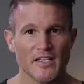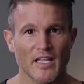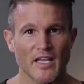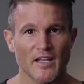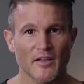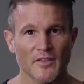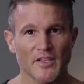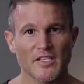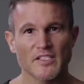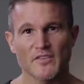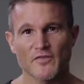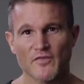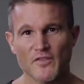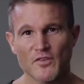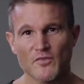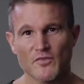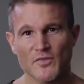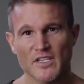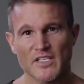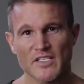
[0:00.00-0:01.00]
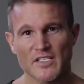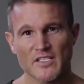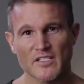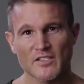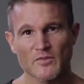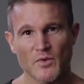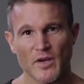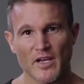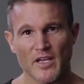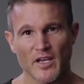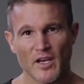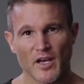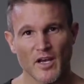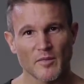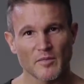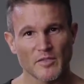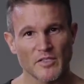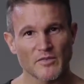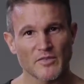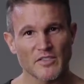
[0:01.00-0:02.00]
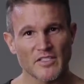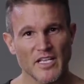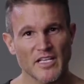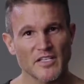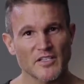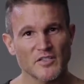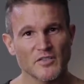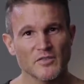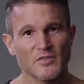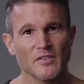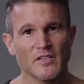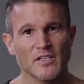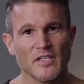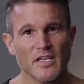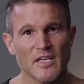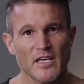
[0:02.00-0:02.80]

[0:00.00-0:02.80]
Now, there's a few reasons why carbs are essential.